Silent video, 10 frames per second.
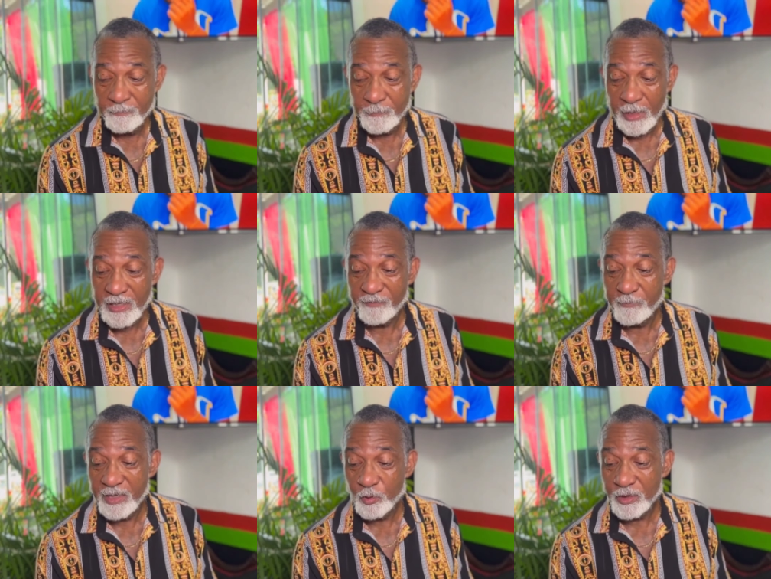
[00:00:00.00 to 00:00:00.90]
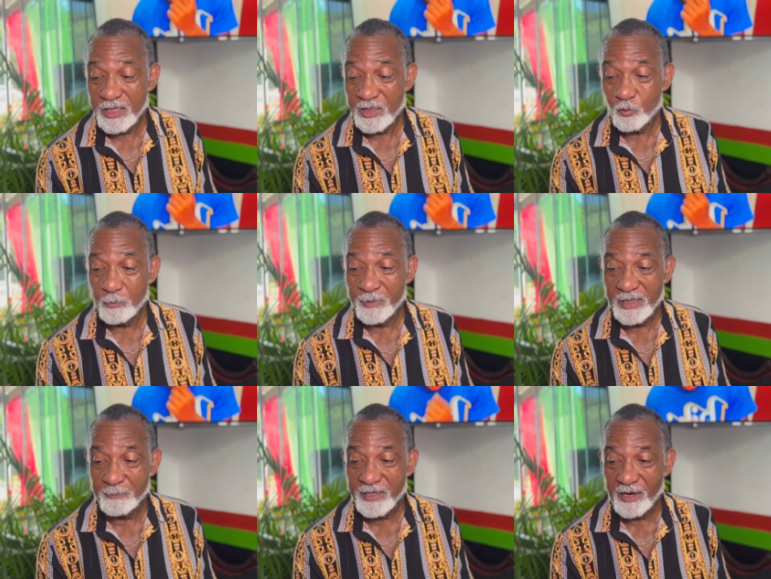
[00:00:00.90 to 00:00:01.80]
you have man looking at the woman
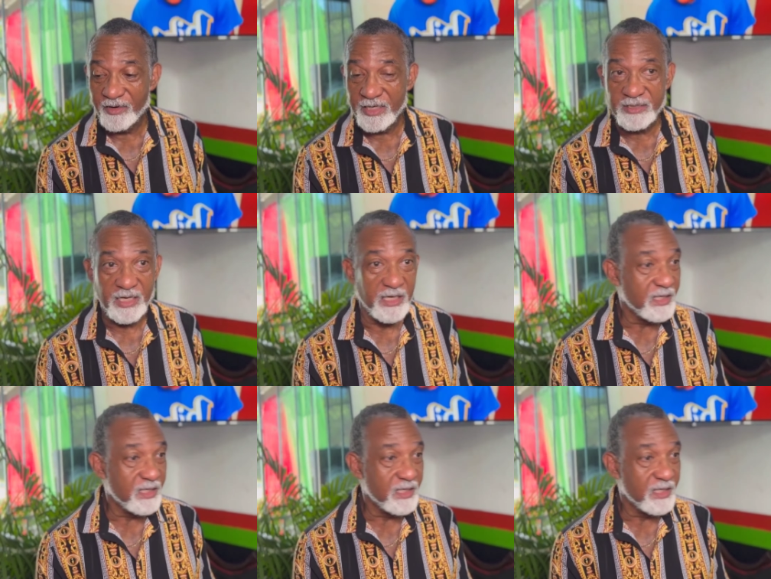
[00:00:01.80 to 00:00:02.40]
them carry and say